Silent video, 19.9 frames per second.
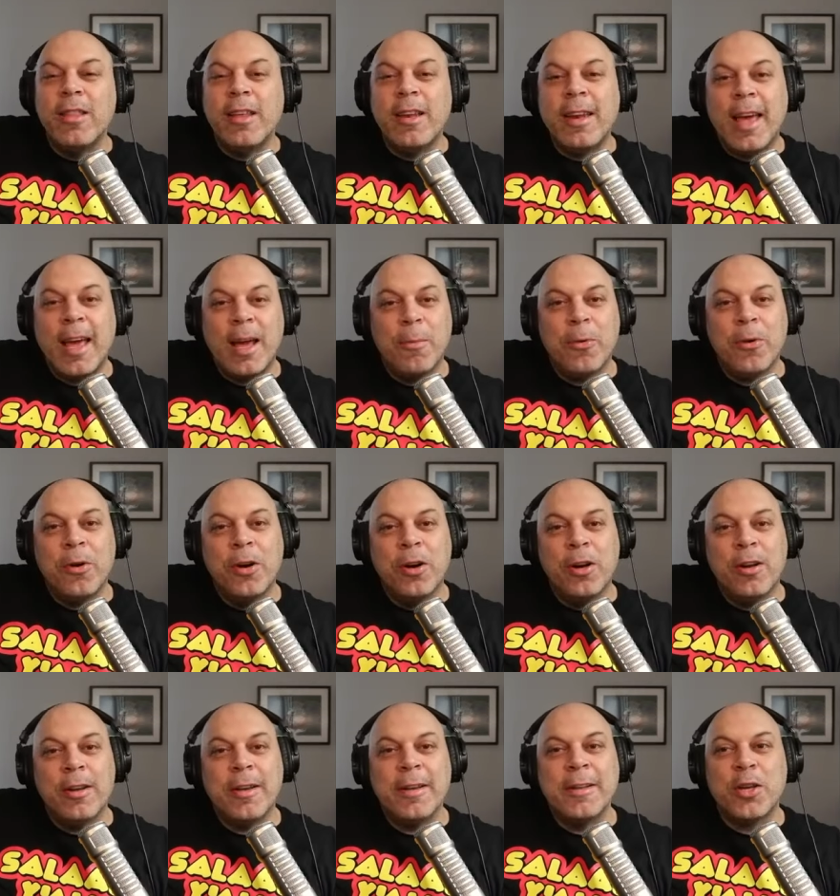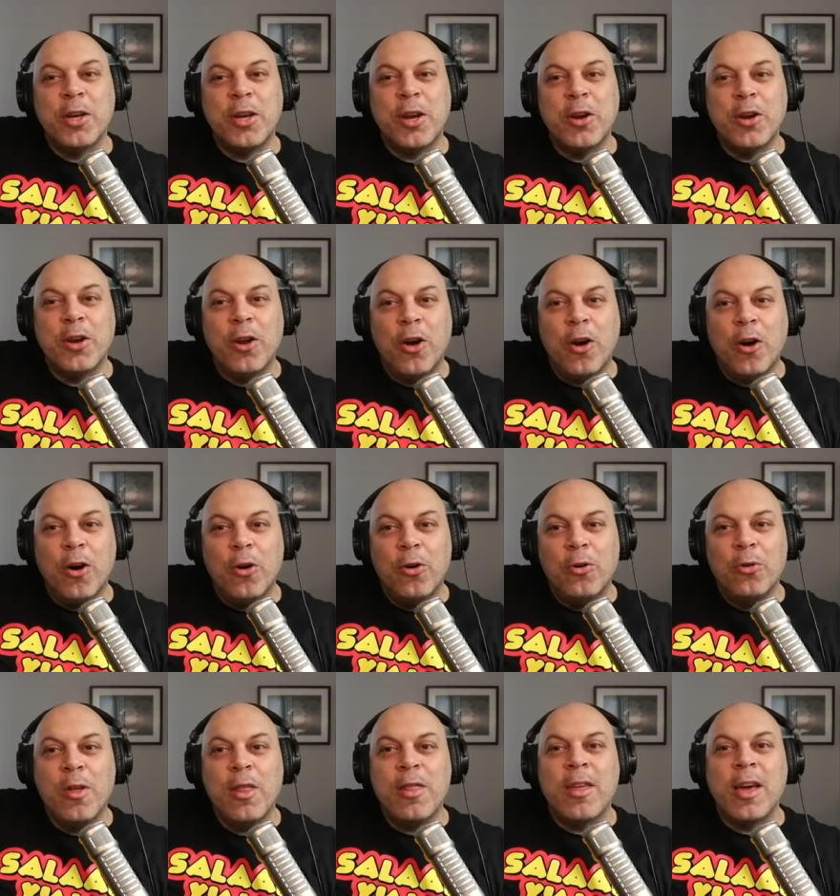neighborhood is going to
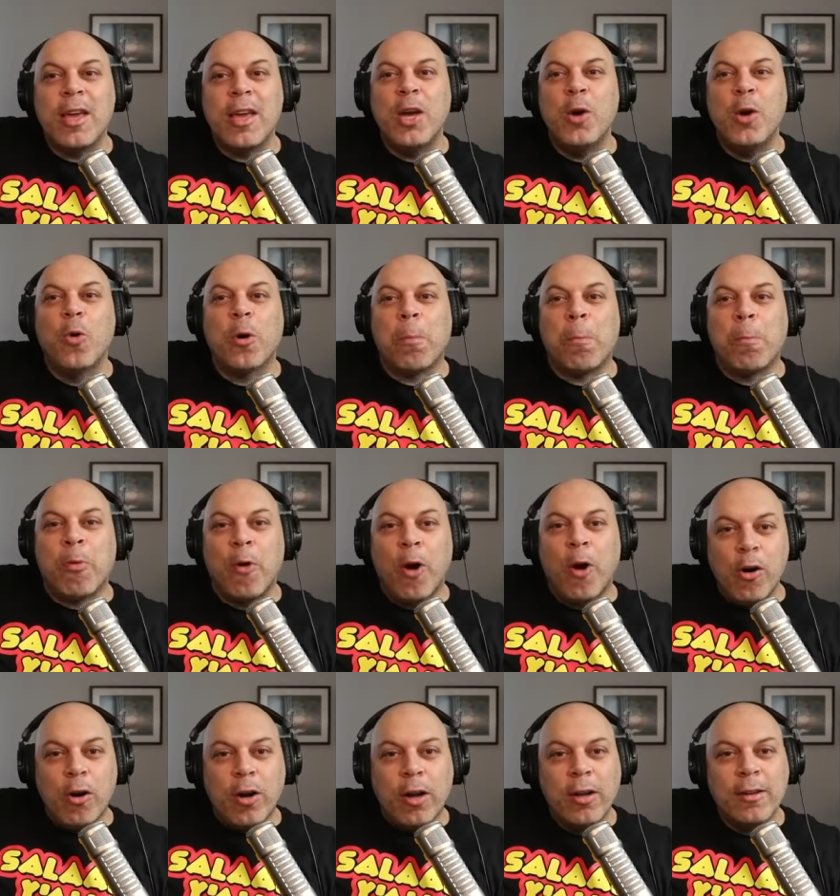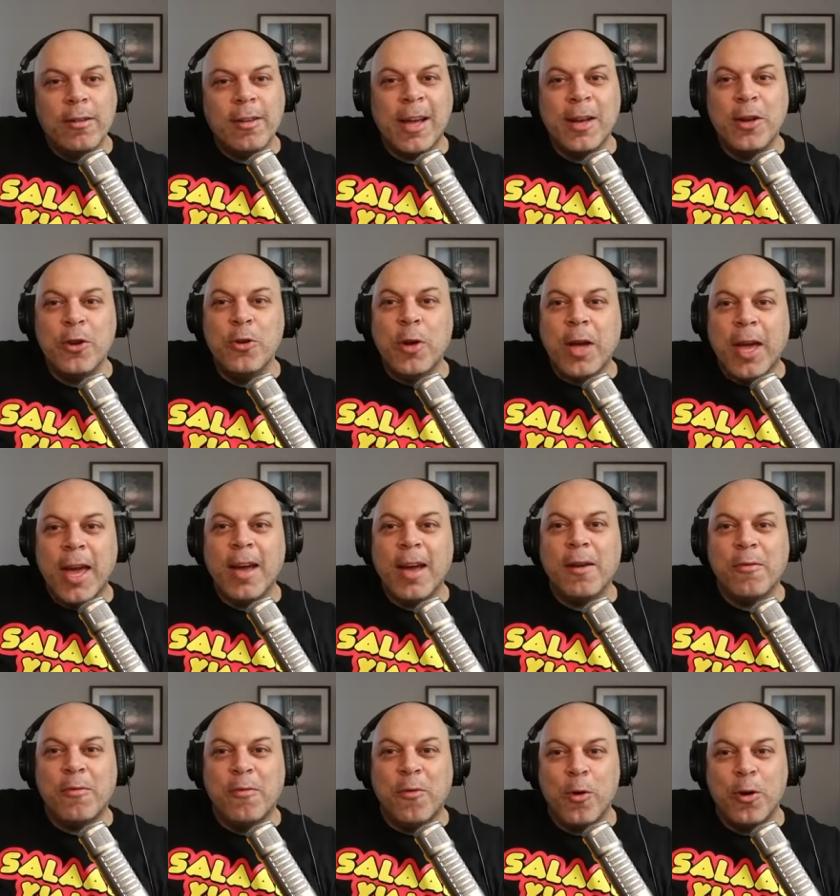know that you were broke and you can't
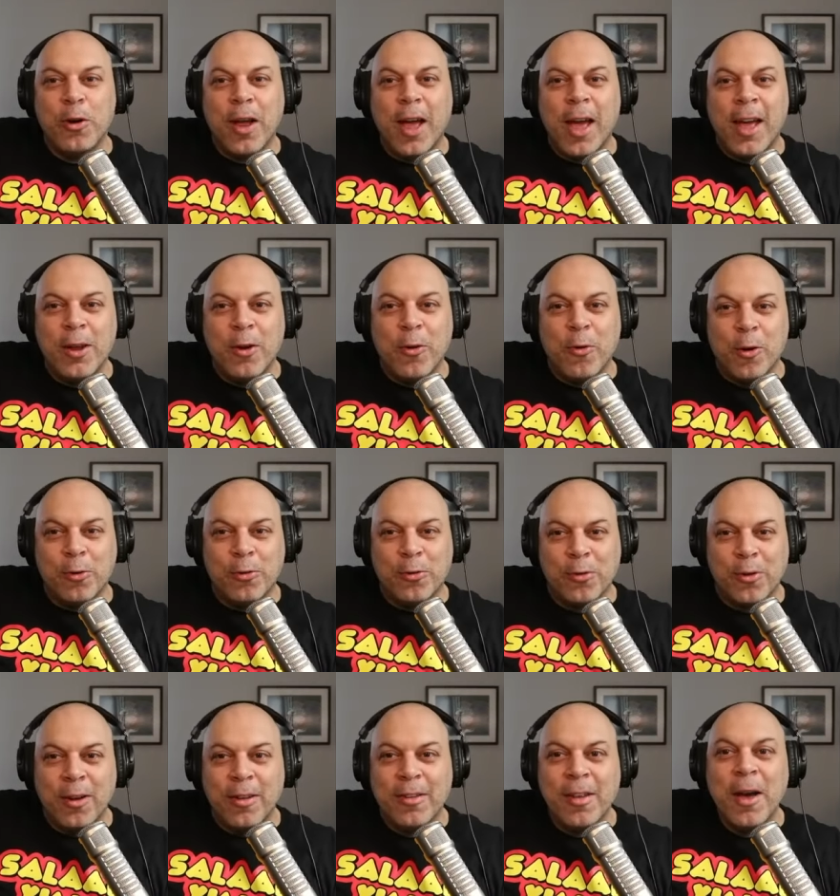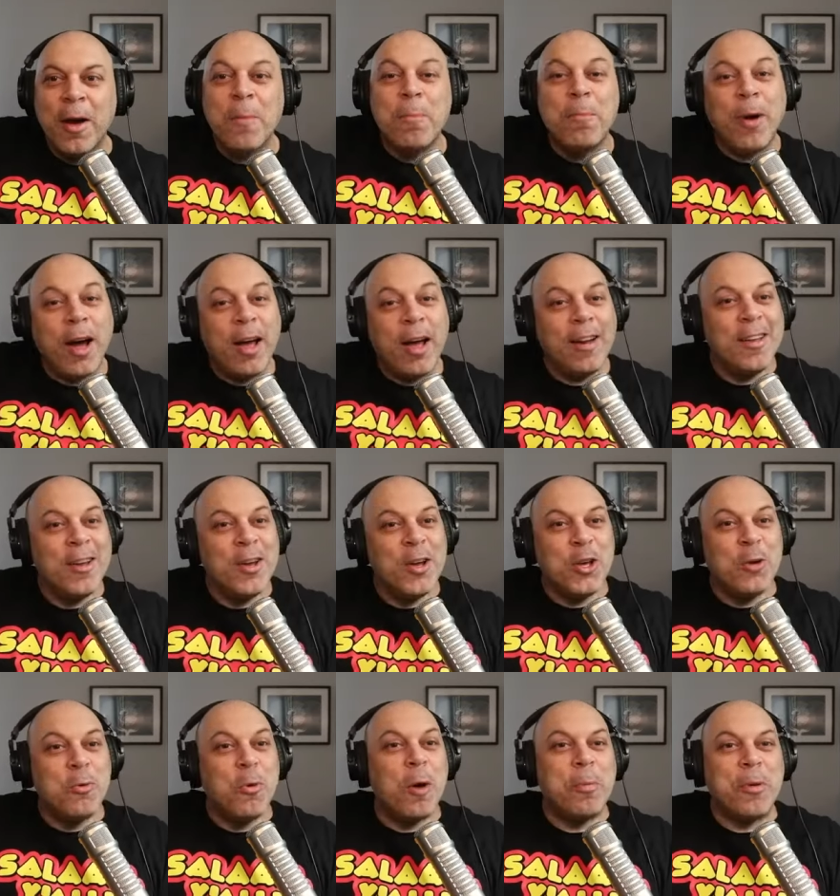afford any groceries, but
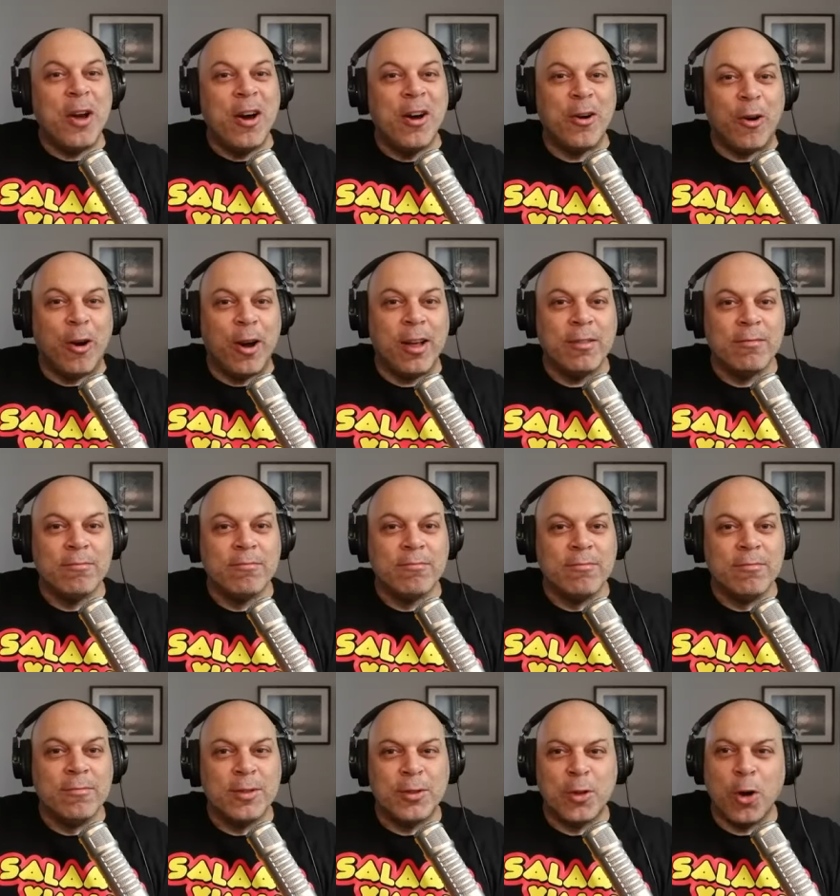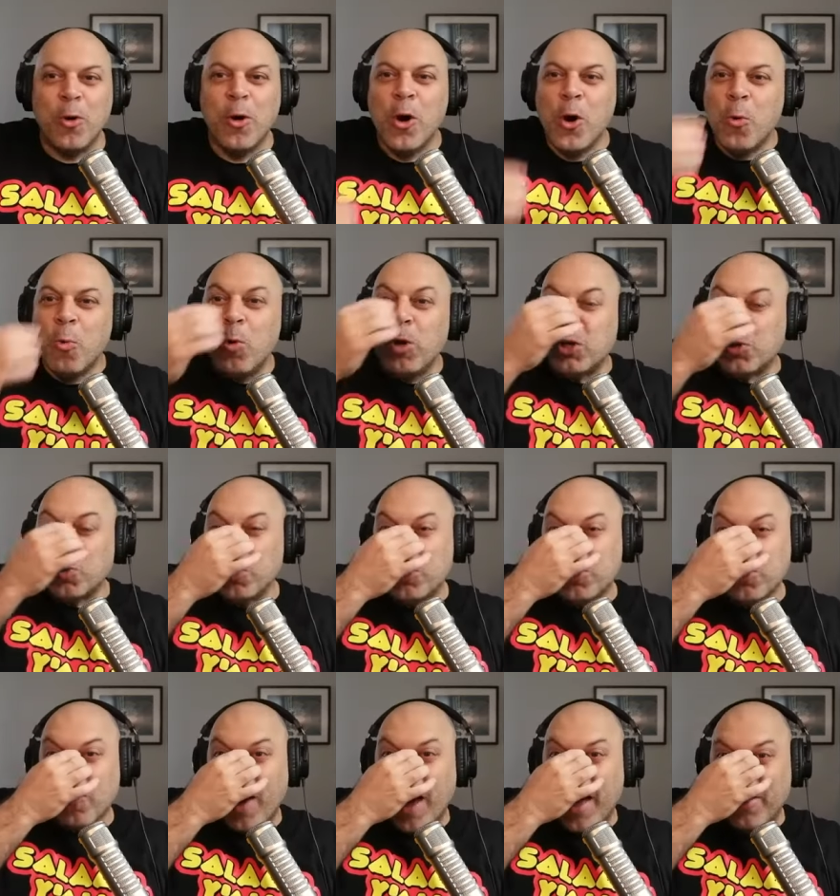you won't be hungry. So, which would
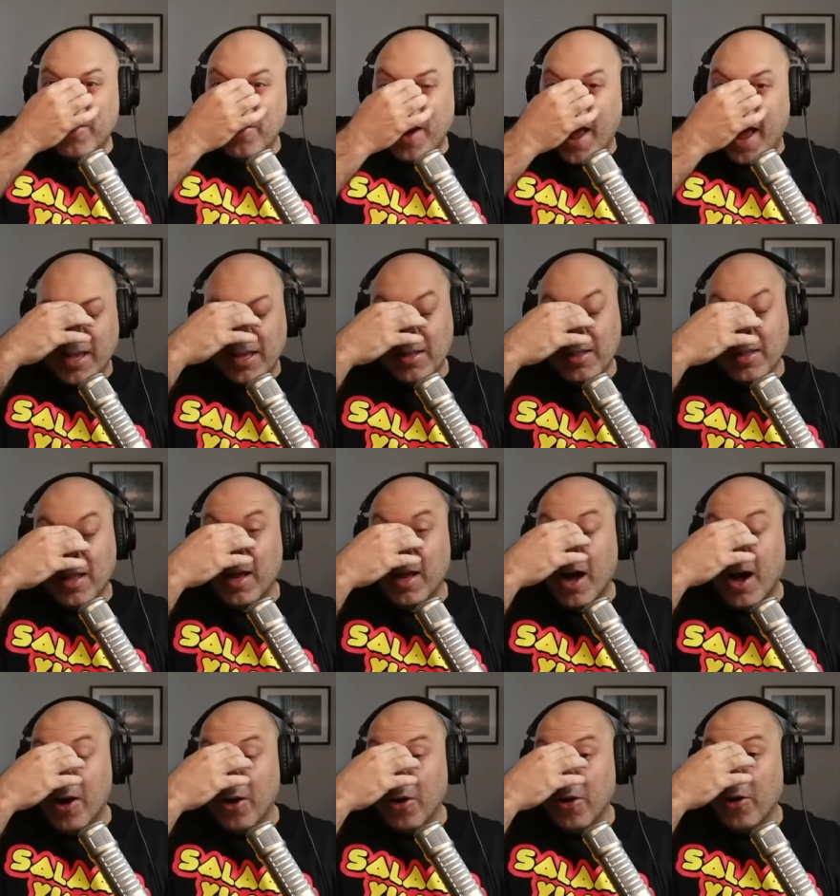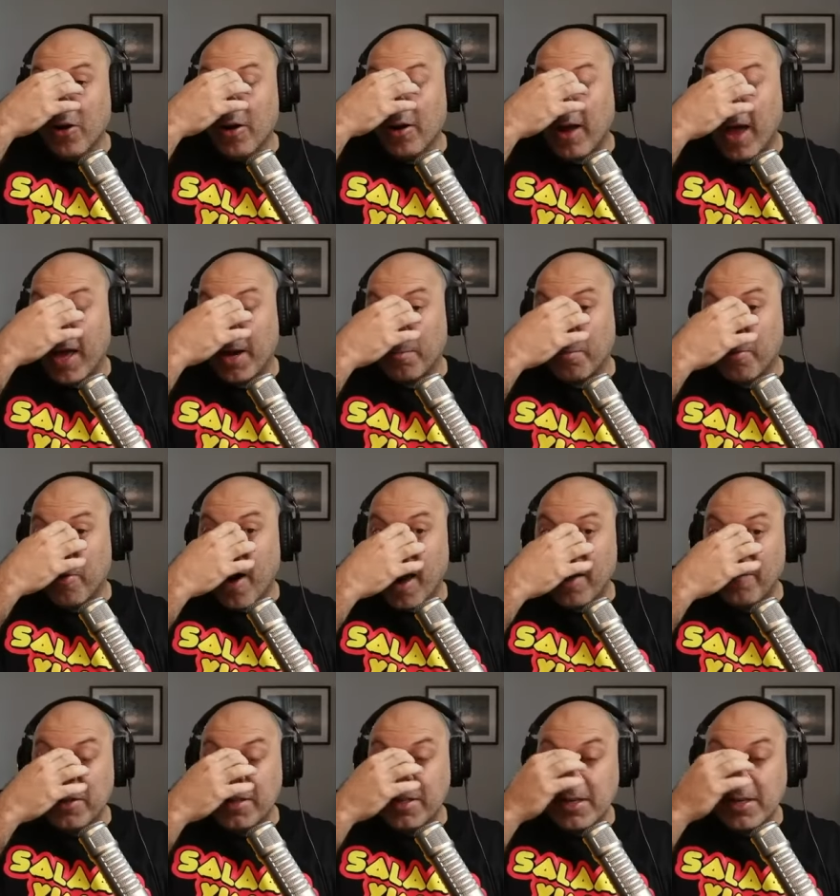you rather have, like hunger and
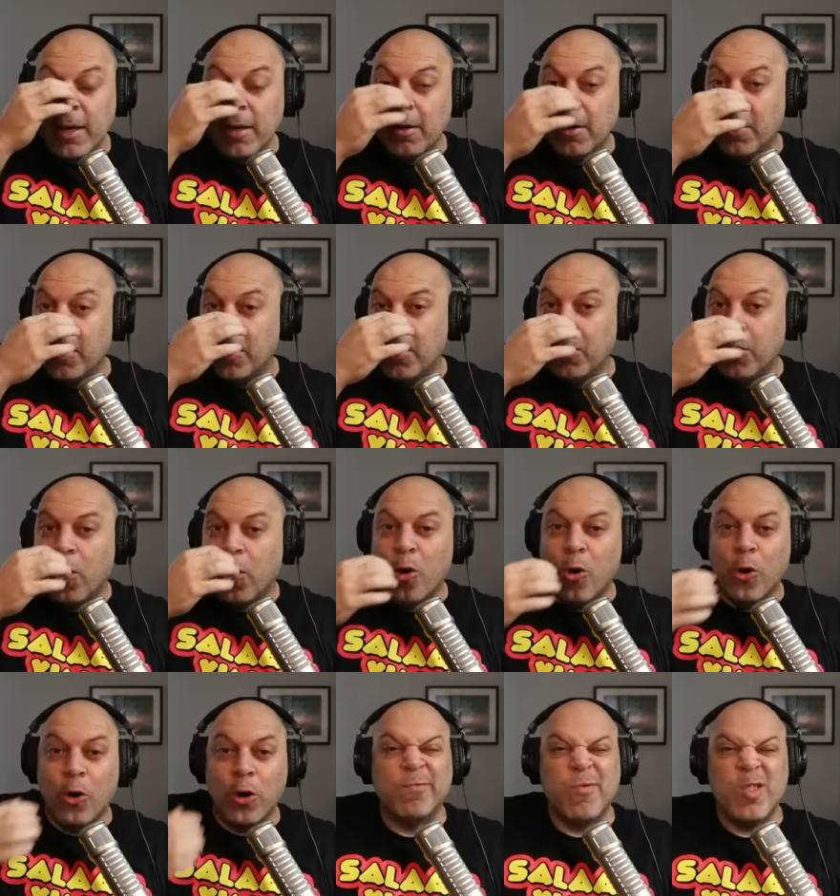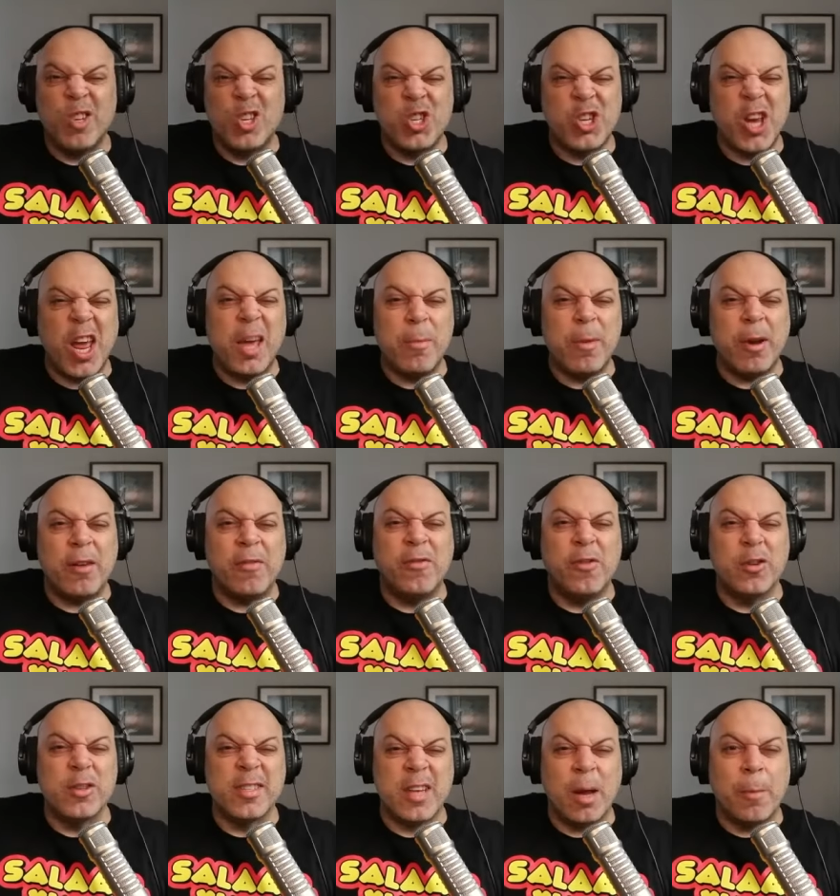privacy or shame and a
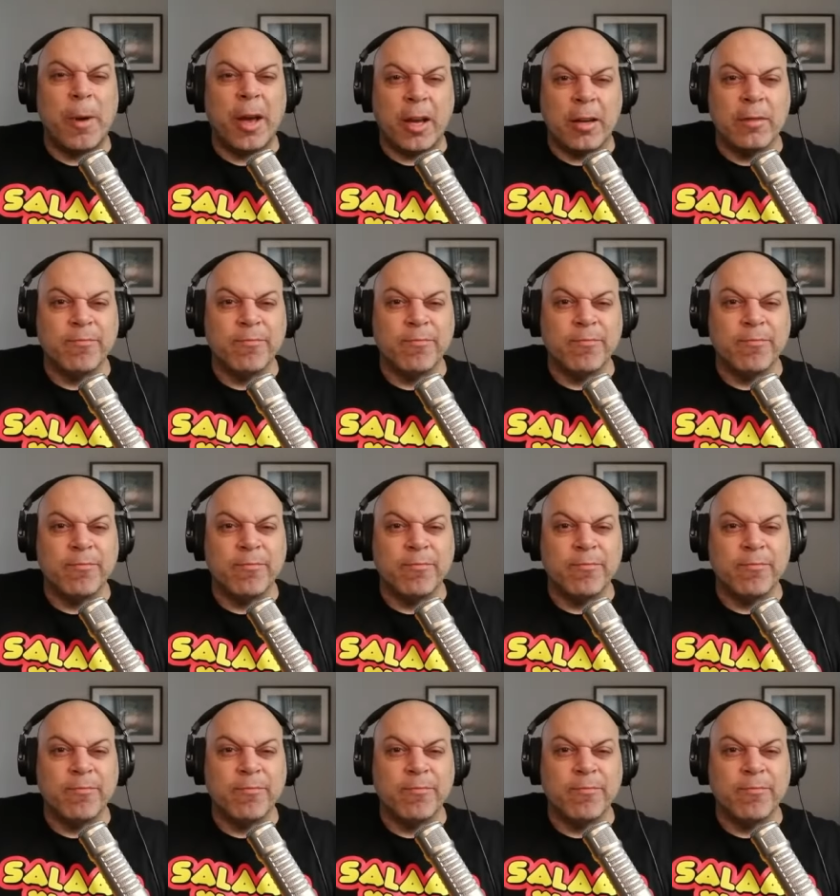full stomach?